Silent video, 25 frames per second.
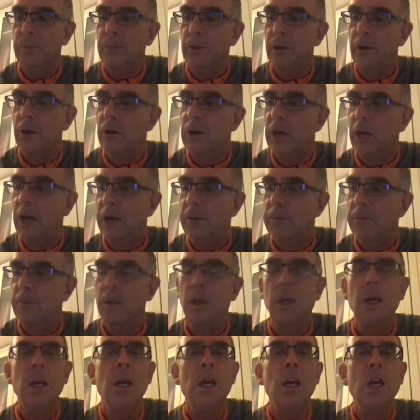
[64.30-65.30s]
Okay,
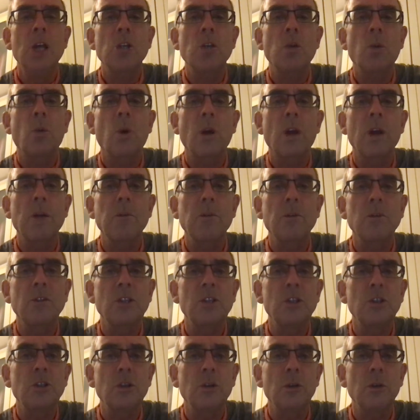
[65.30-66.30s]
so what I'm going
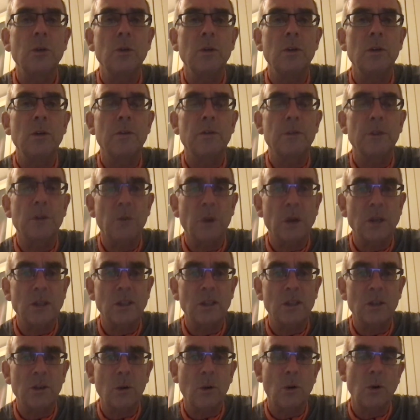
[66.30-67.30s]
to do for the rest
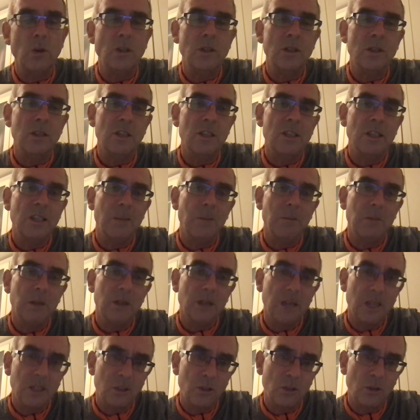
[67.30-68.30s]
of the course, and just
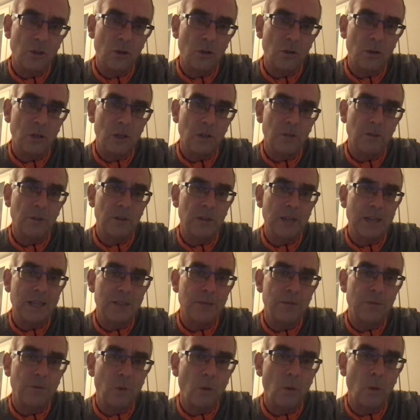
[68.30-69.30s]
let you know now for the next
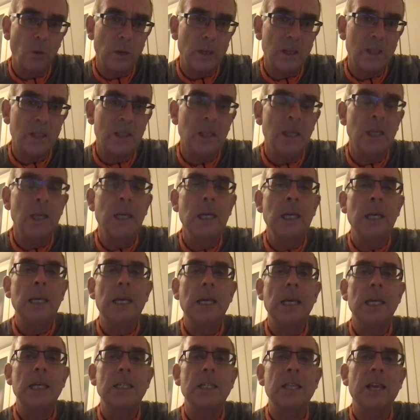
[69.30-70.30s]
4 weeks,
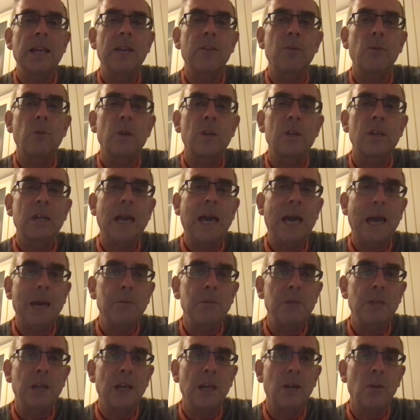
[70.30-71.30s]
is that with
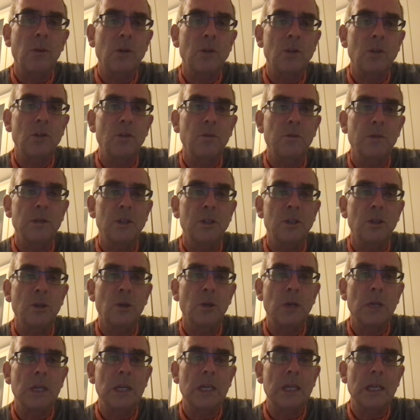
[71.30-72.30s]
Abdal, what you've been
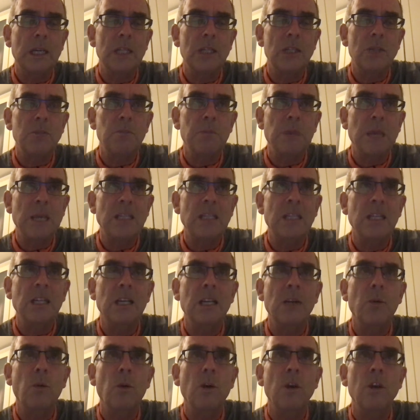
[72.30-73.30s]
doing is
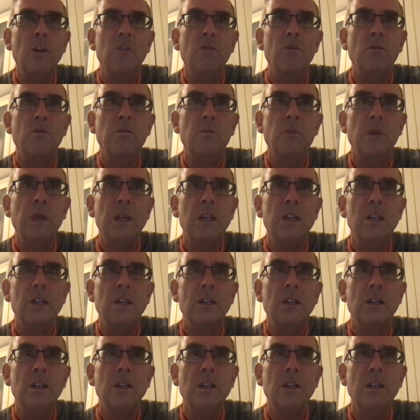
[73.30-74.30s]
basically what you've
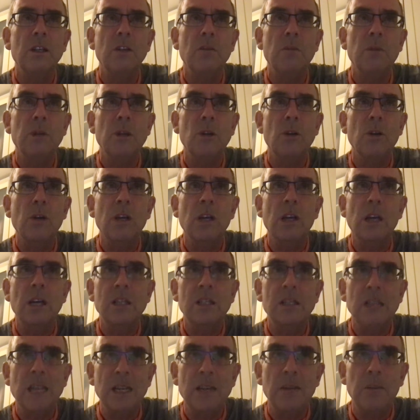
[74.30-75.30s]
been looking
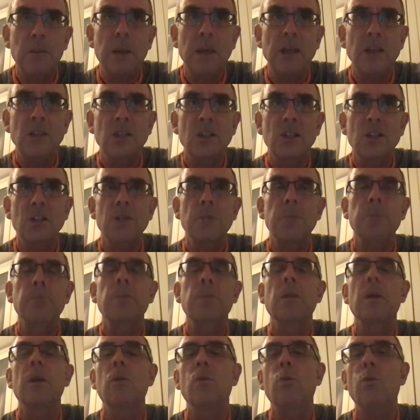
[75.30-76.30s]
at databases,
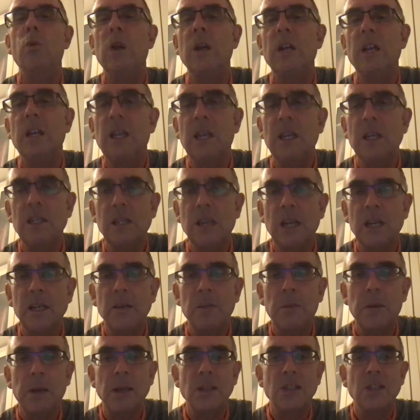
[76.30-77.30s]
reading in
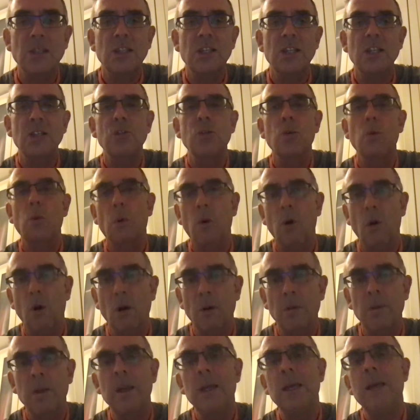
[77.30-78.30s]
databases into
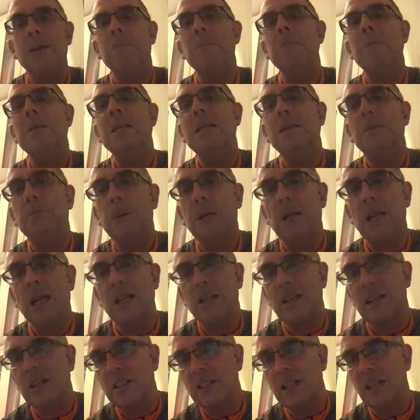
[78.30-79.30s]
OR,
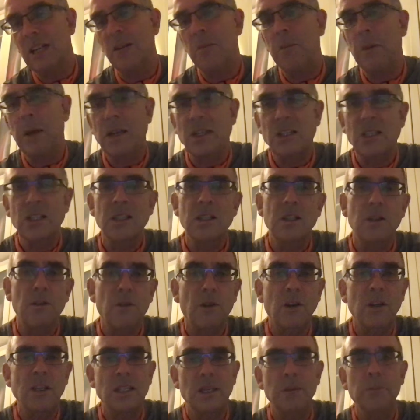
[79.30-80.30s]
manipulating databases in a
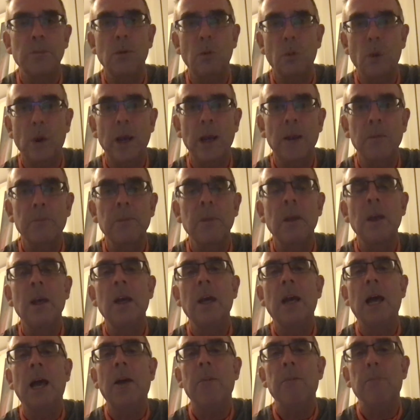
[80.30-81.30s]
very simple way,
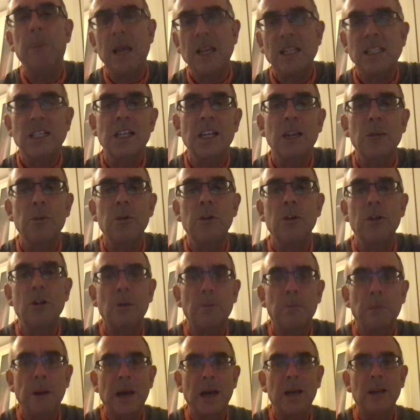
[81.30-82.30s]
and basically when you
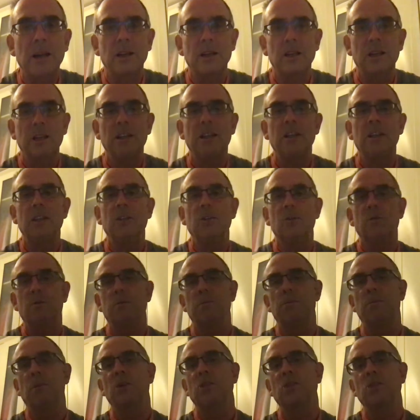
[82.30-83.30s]
look back on it,
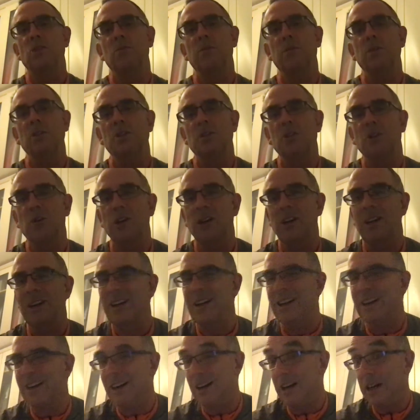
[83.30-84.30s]
what you've been doing,
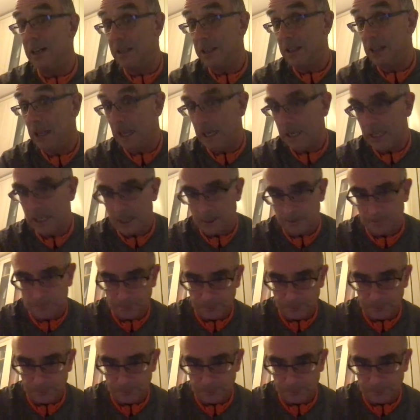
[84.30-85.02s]
I think,